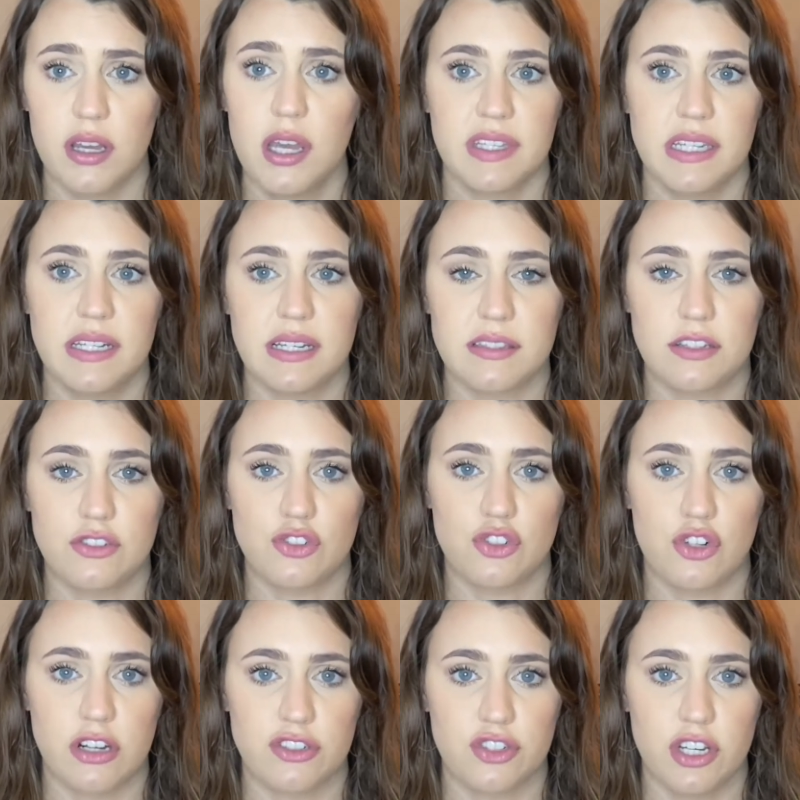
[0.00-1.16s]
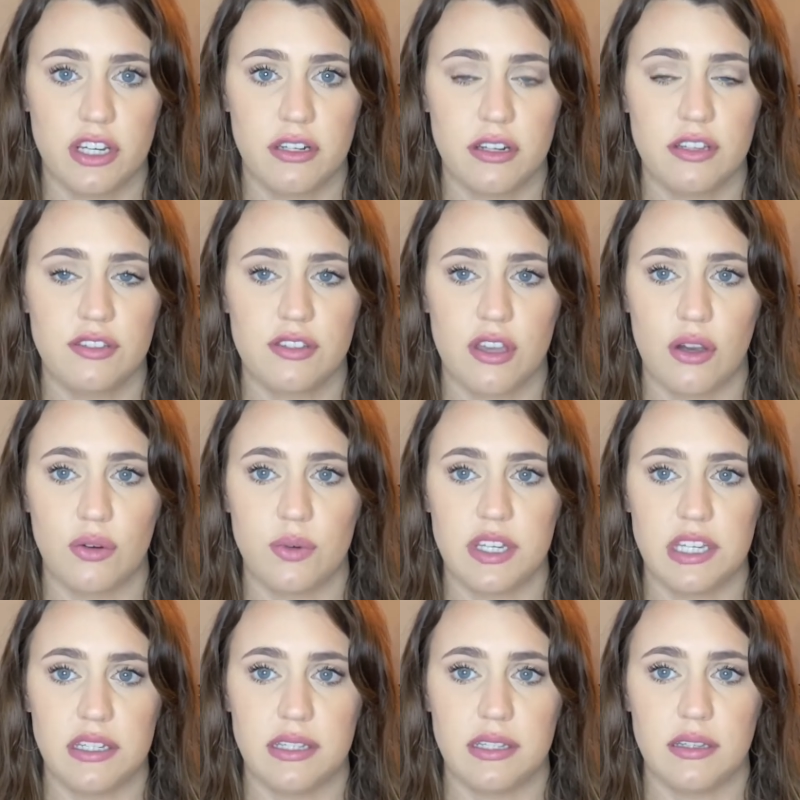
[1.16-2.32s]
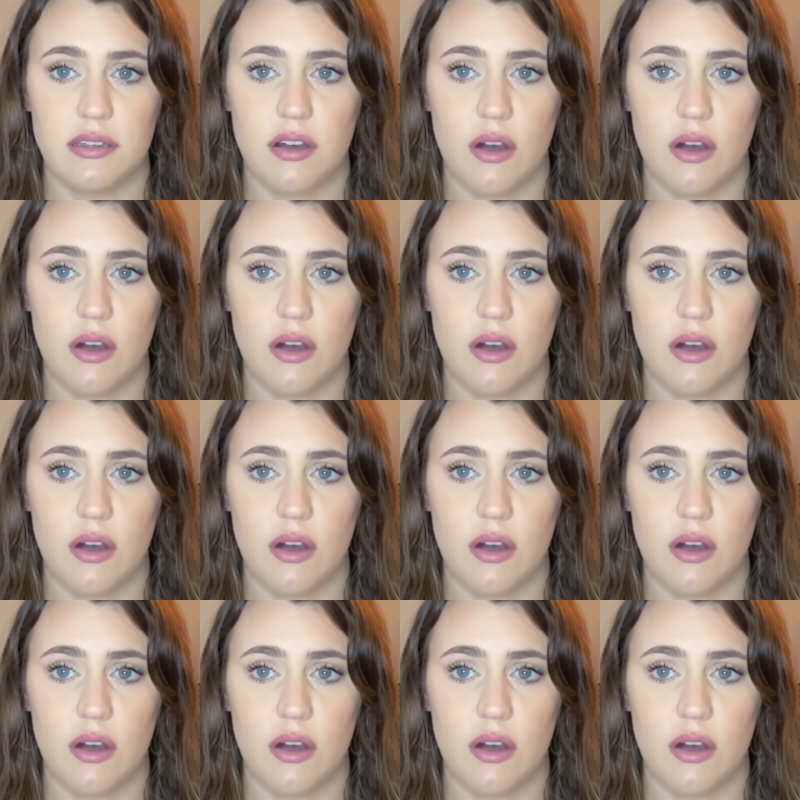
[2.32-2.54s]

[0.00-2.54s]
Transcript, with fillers: He does construction, so he